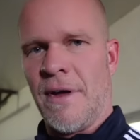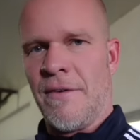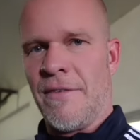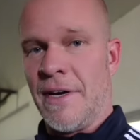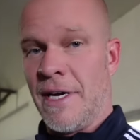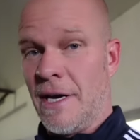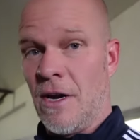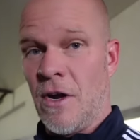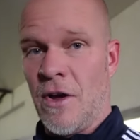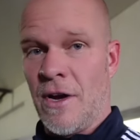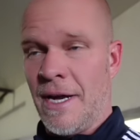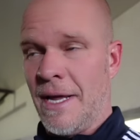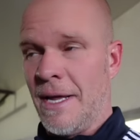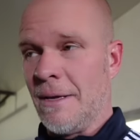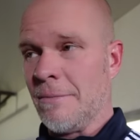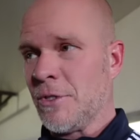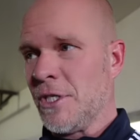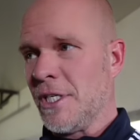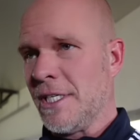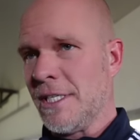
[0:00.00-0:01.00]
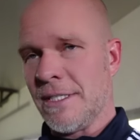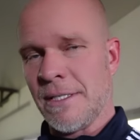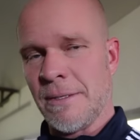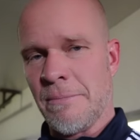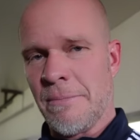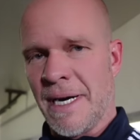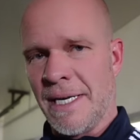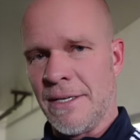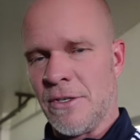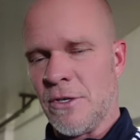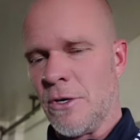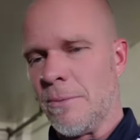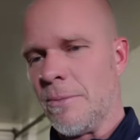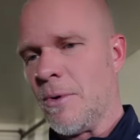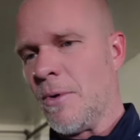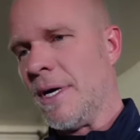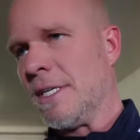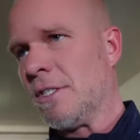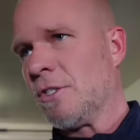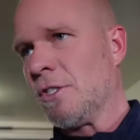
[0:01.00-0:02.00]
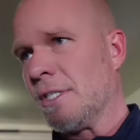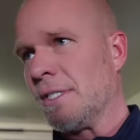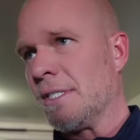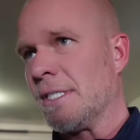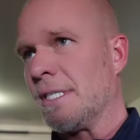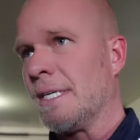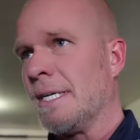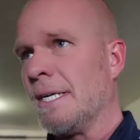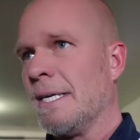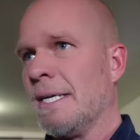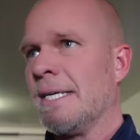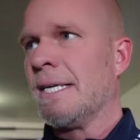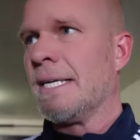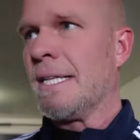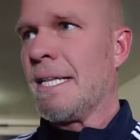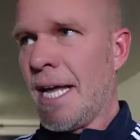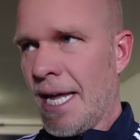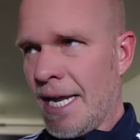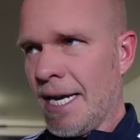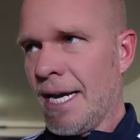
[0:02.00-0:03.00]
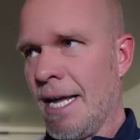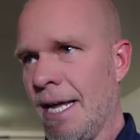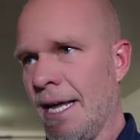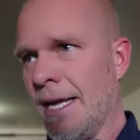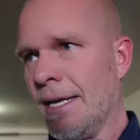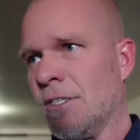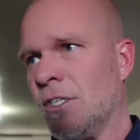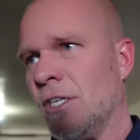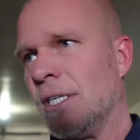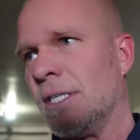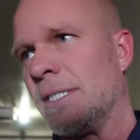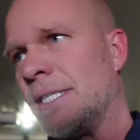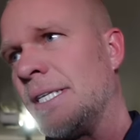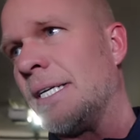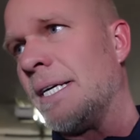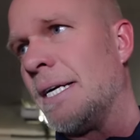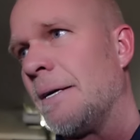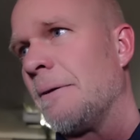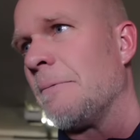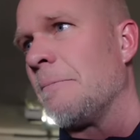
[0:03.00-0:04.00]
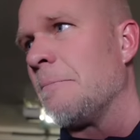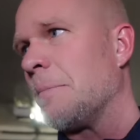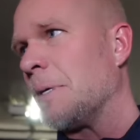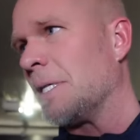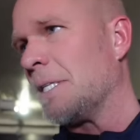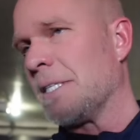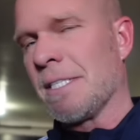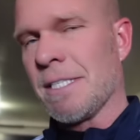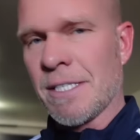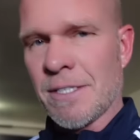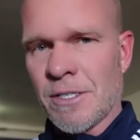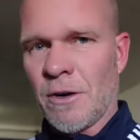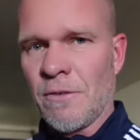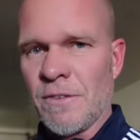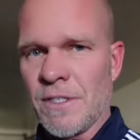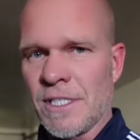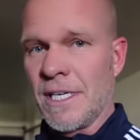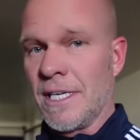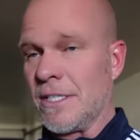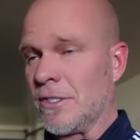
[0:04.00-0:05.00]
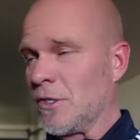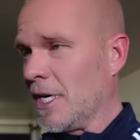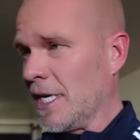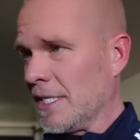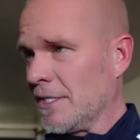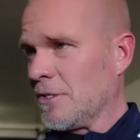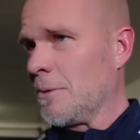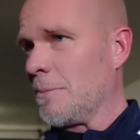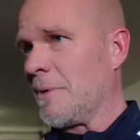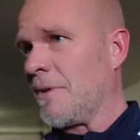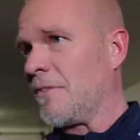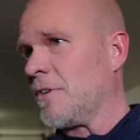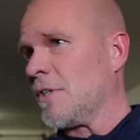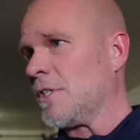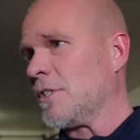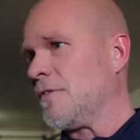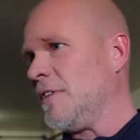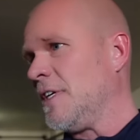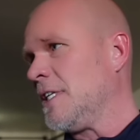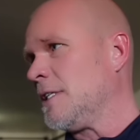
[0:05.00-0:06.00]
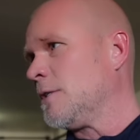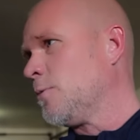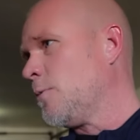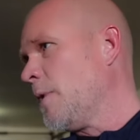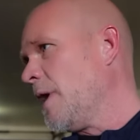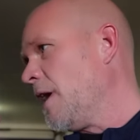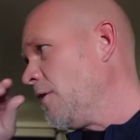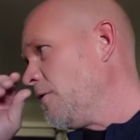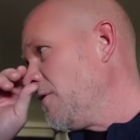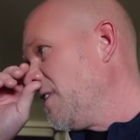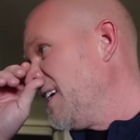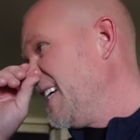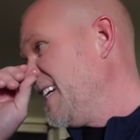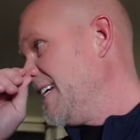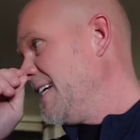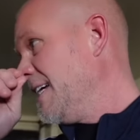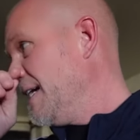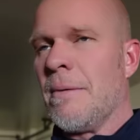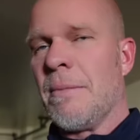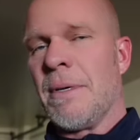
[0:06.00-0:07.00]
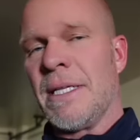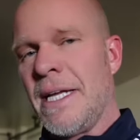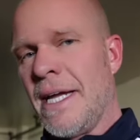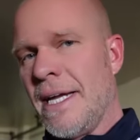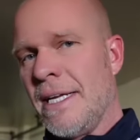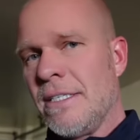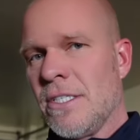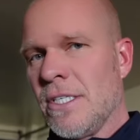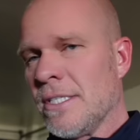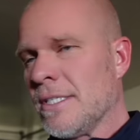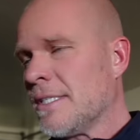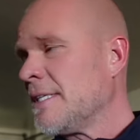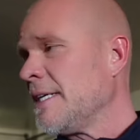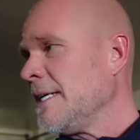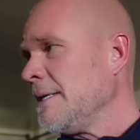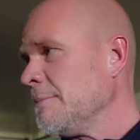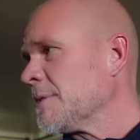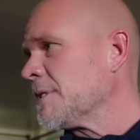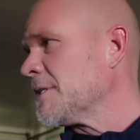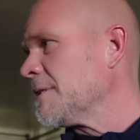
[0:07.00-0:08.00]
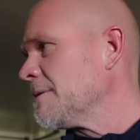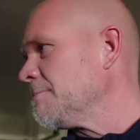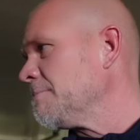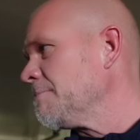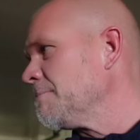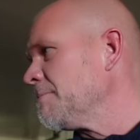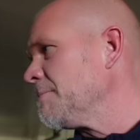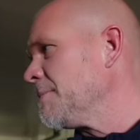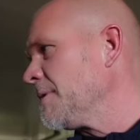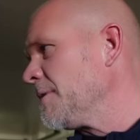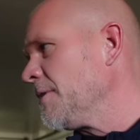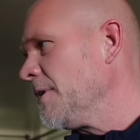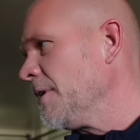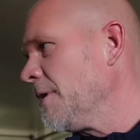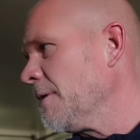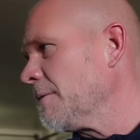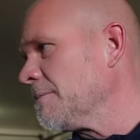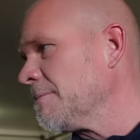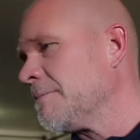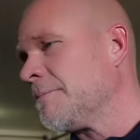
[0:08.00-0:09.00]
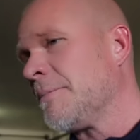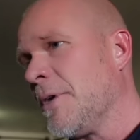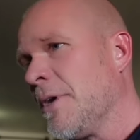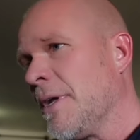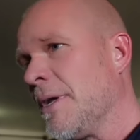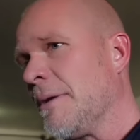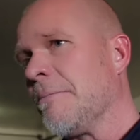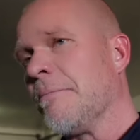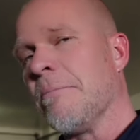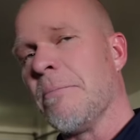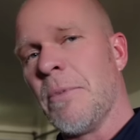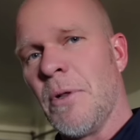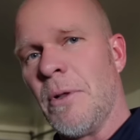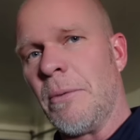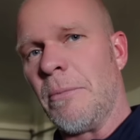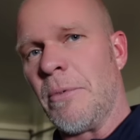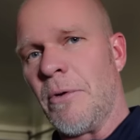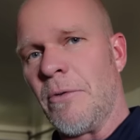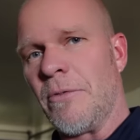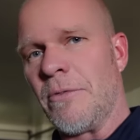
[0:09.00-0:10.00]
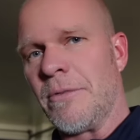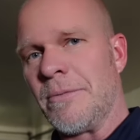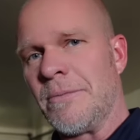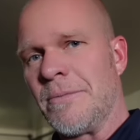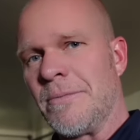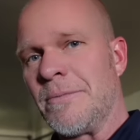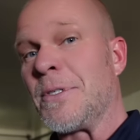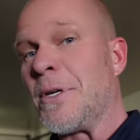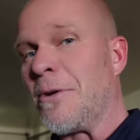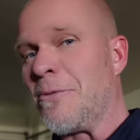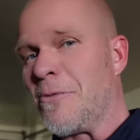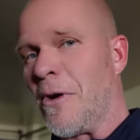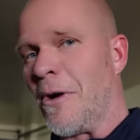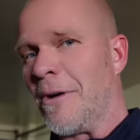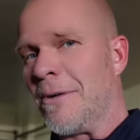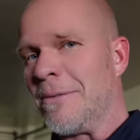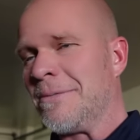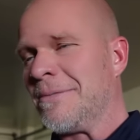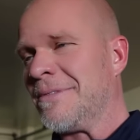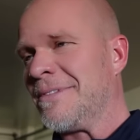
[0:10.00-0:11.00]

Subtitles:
I've had a lot of AMGs, the bi-turbo engines, the NA engines, but this is obviously, as you guys know, my first V12. But the engine seems, you know, pretty bulletproof so far.